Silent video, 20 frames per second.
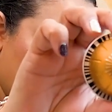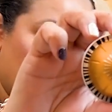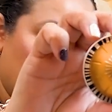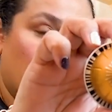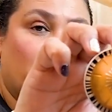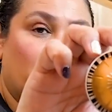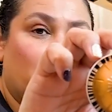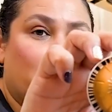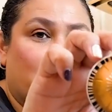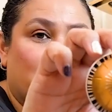
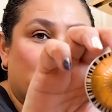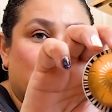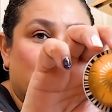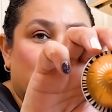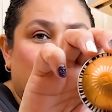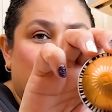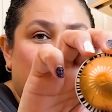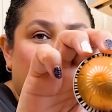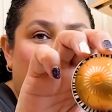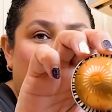You guys
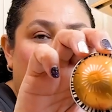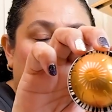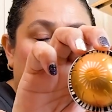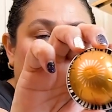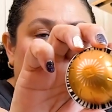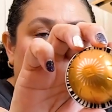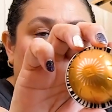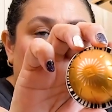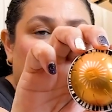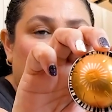see that?
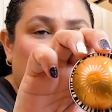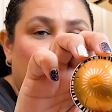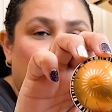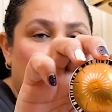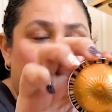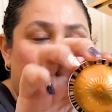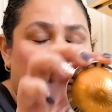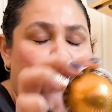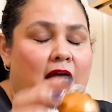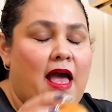
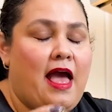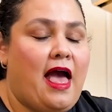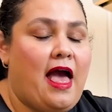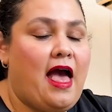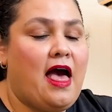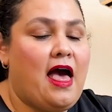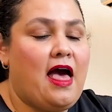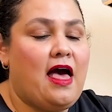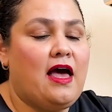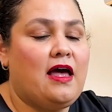
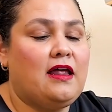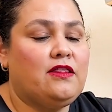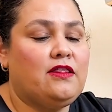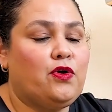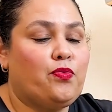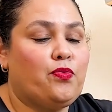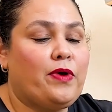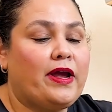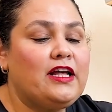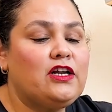And the
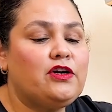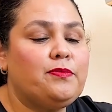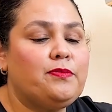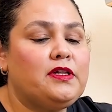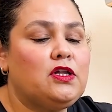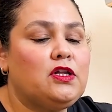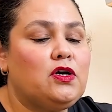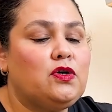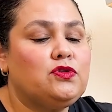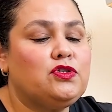regular
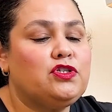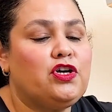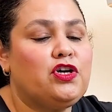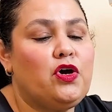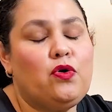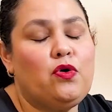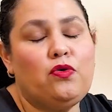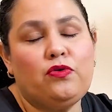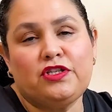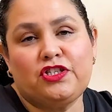
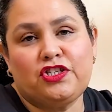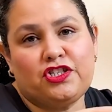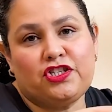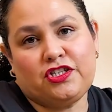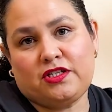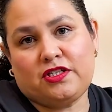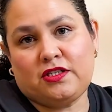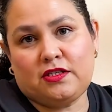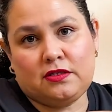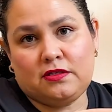Melozio is
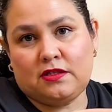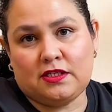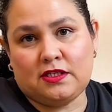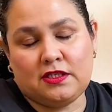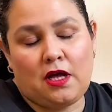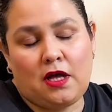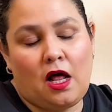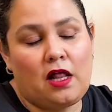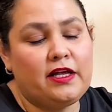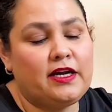just the
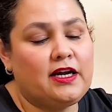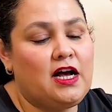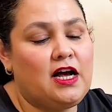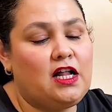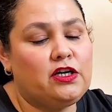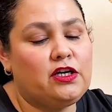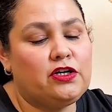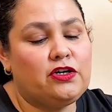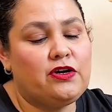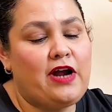solid
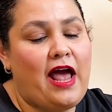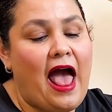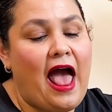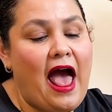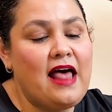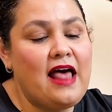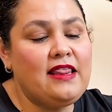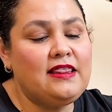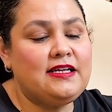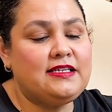color,
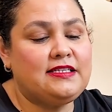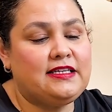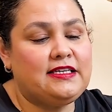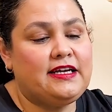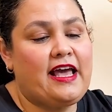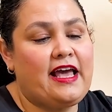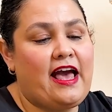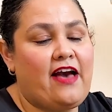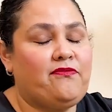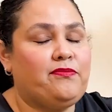and the
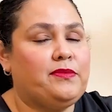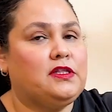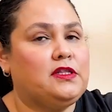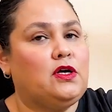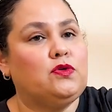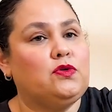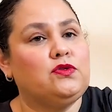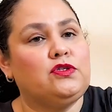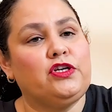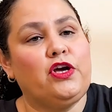decaf
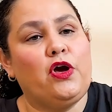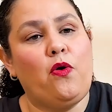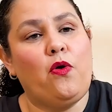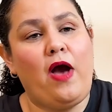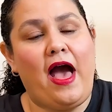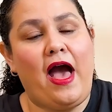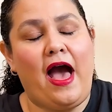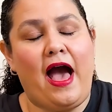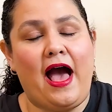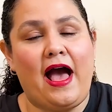Melozio
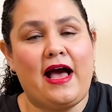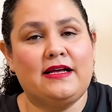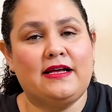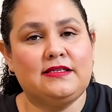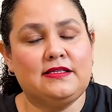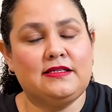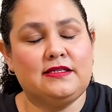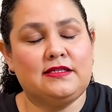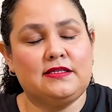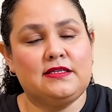
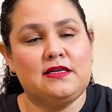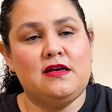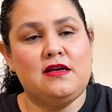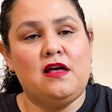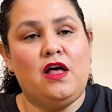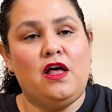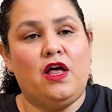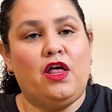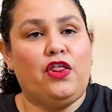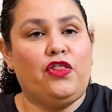has
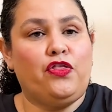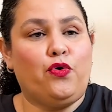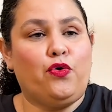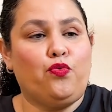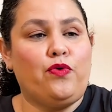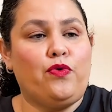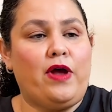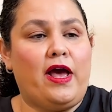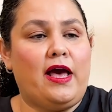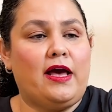the
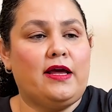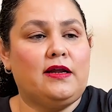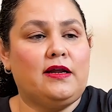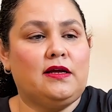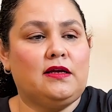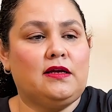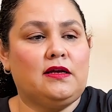red